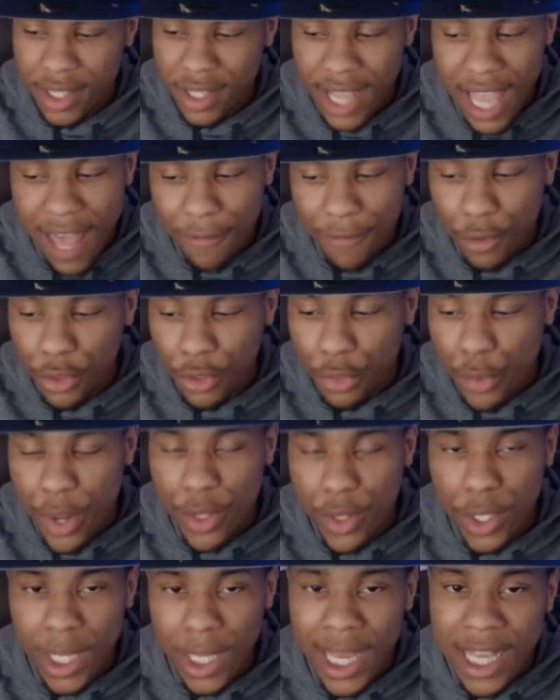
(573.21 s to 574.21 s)
They have won three of
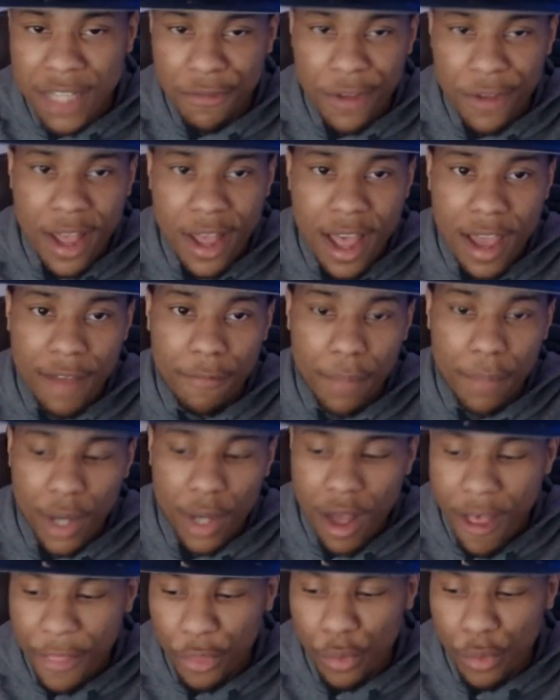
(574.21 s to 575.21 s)
their last five, but
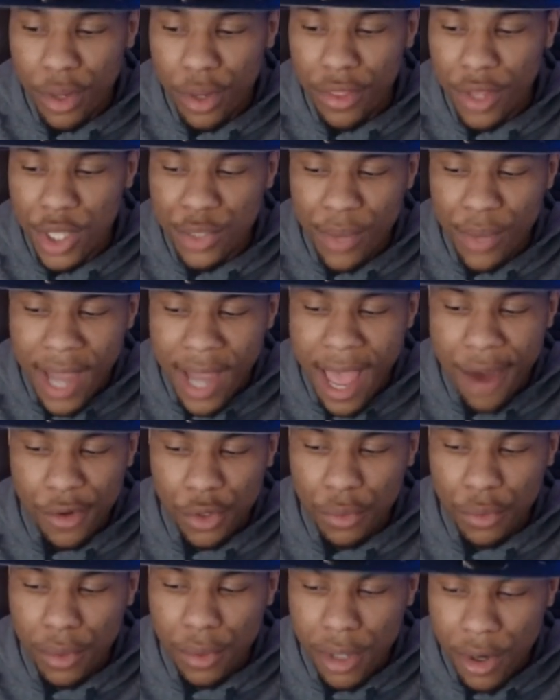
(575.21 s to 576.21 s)
all three of those were out on
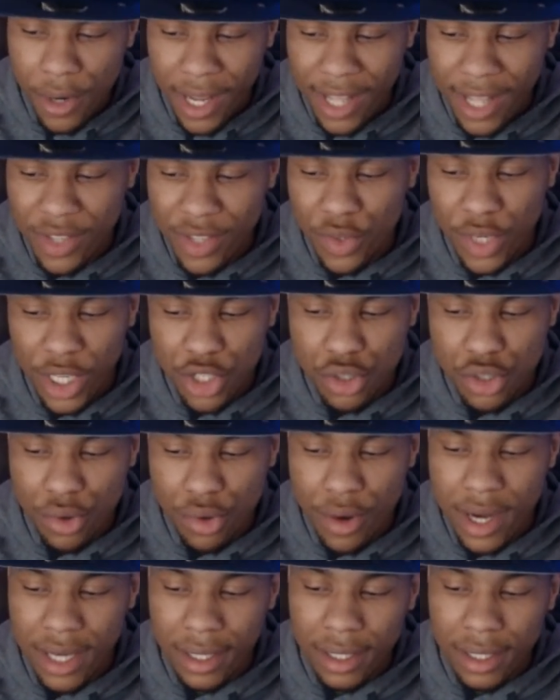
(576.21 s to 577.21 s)
the road against
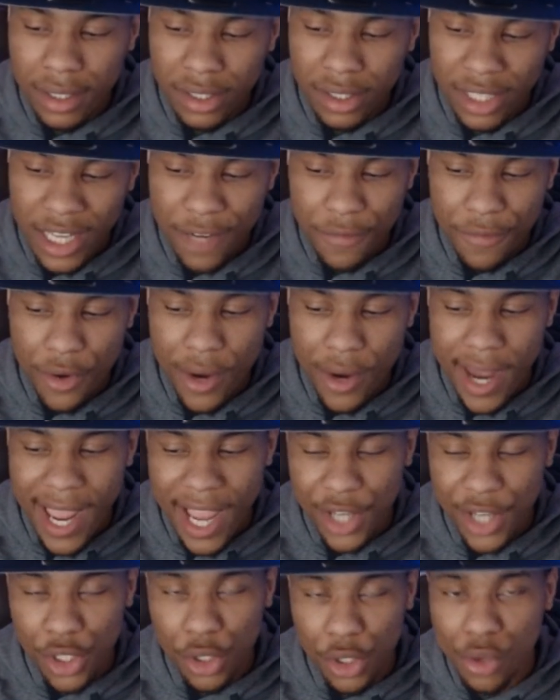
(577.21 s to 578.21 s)
Detroit, Denver,
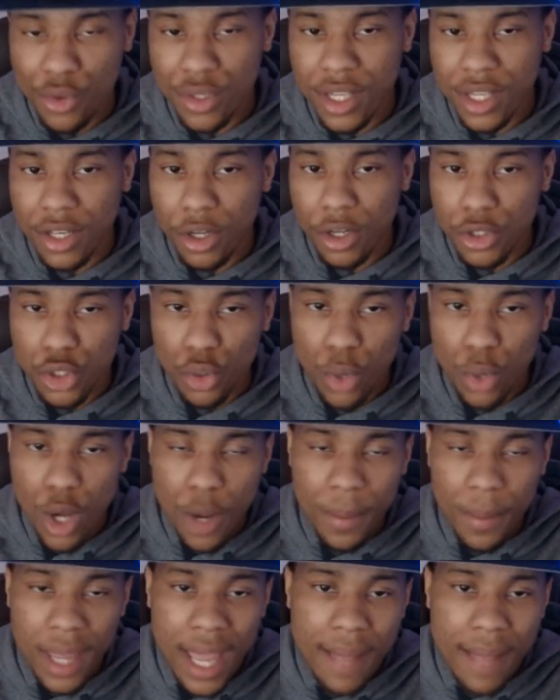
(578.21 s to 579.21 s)
and Houston. The two
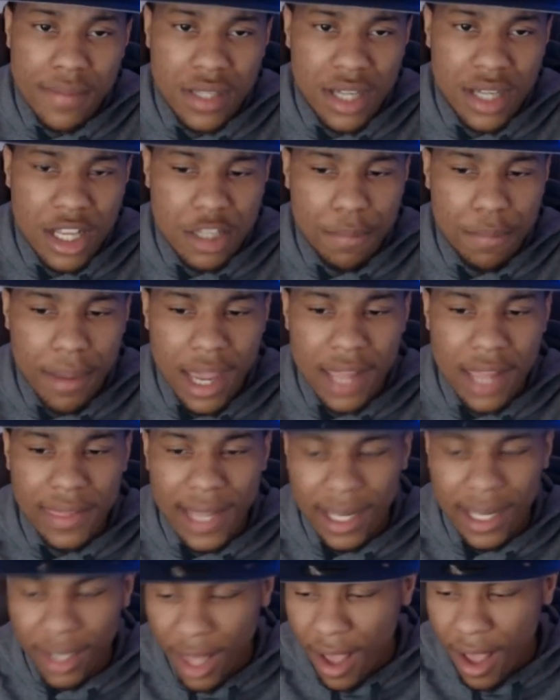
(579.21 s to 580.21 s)
home games in this span,
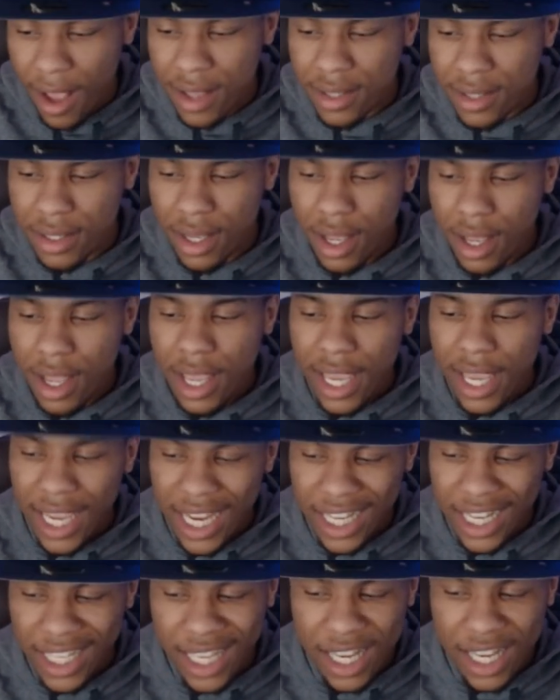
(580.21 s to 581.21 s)
they lost.
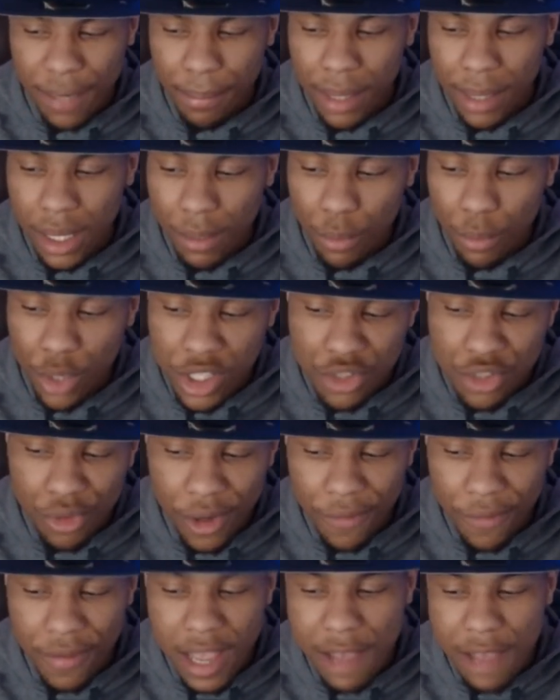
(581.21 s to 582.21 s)
Indiana beat them one
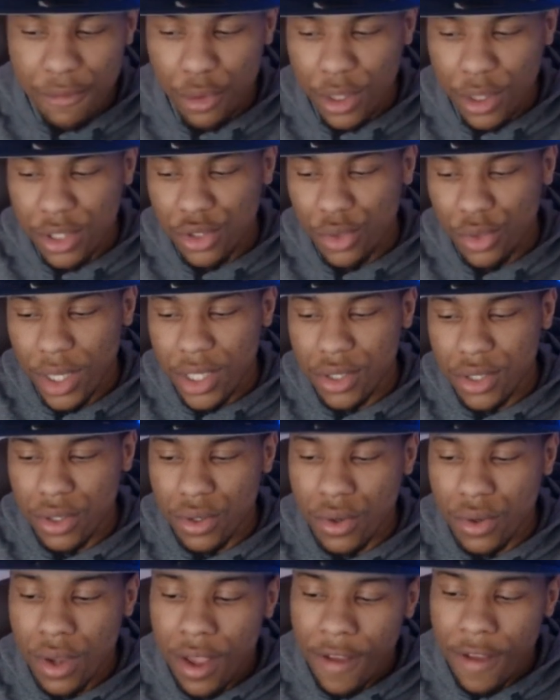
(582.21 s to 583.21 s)
twenty-five, one
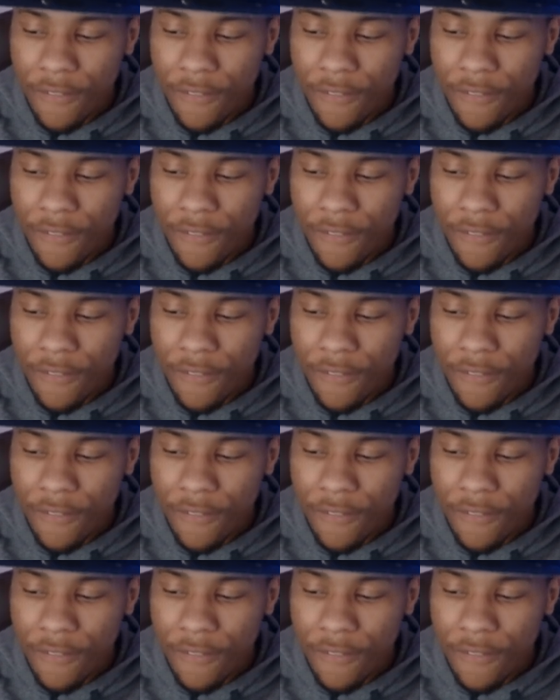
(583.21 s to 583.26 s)
twenty-two.